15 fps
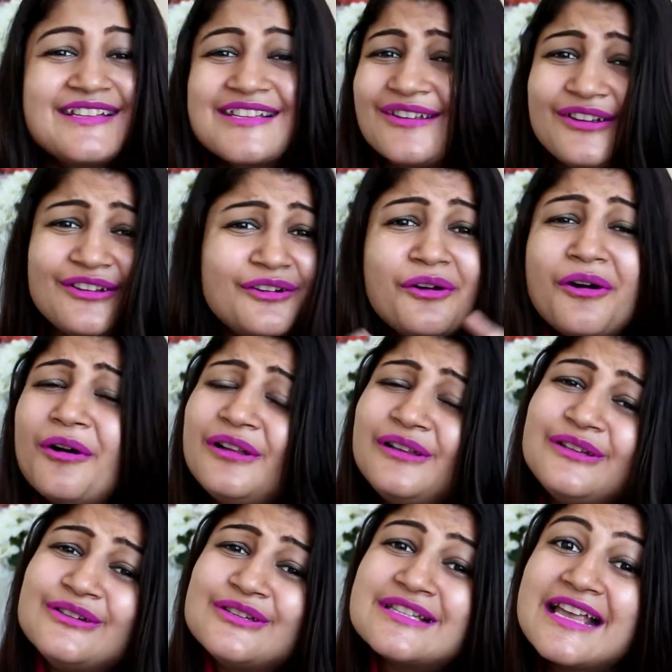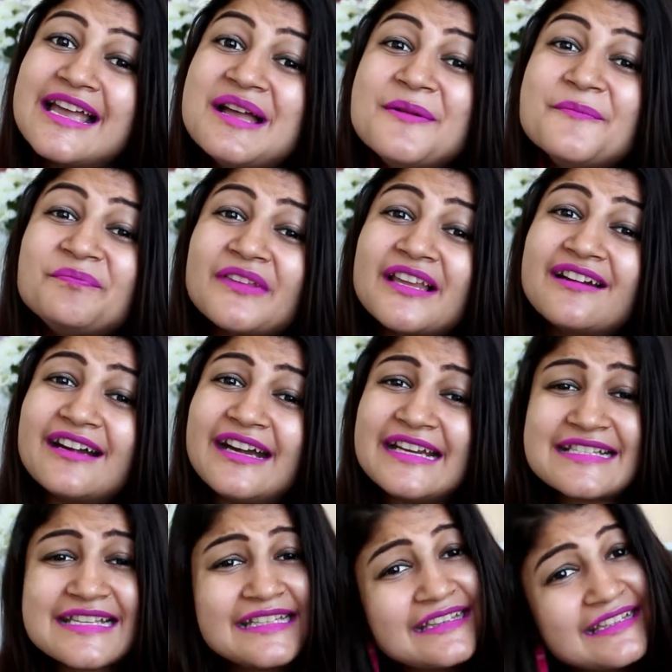So you know, all those
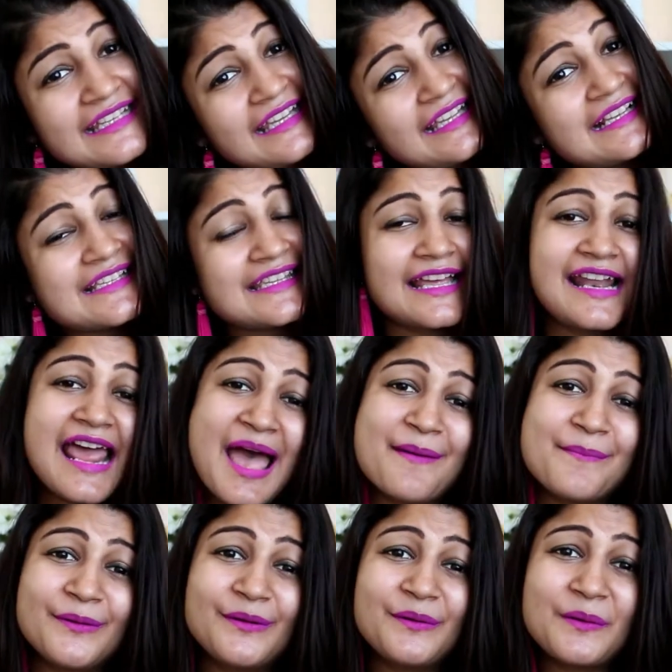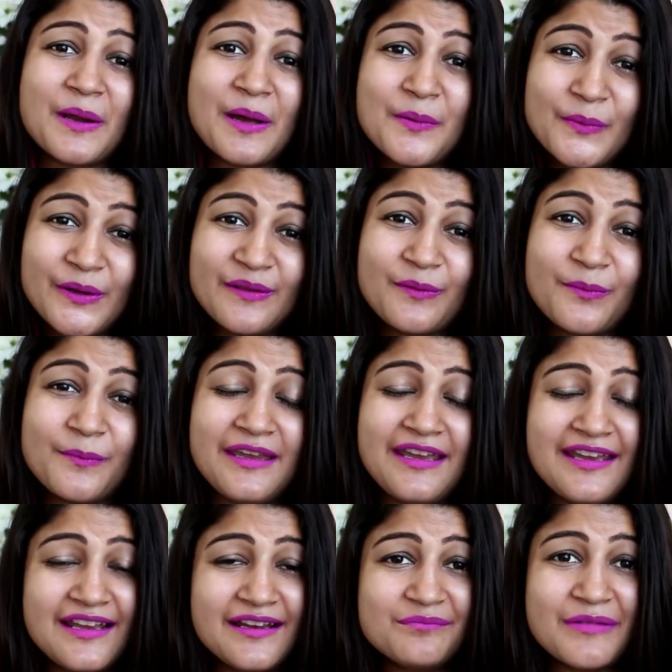crazy things that happen with
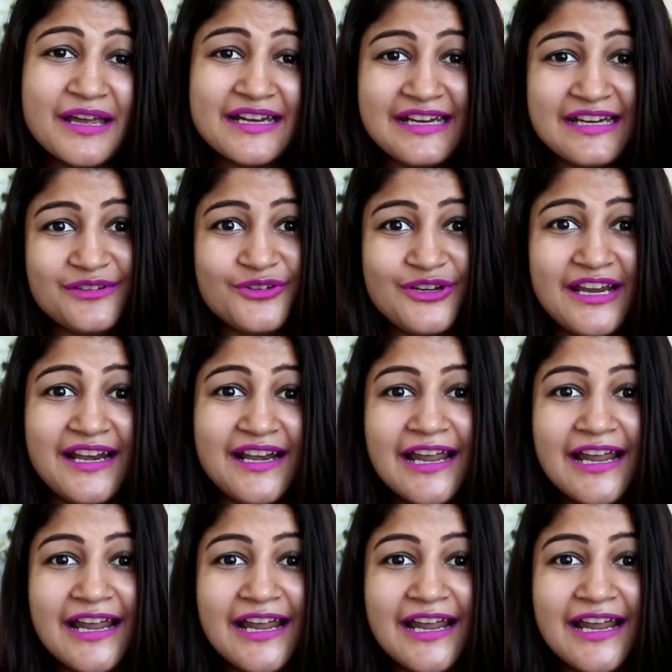me in my day-to-day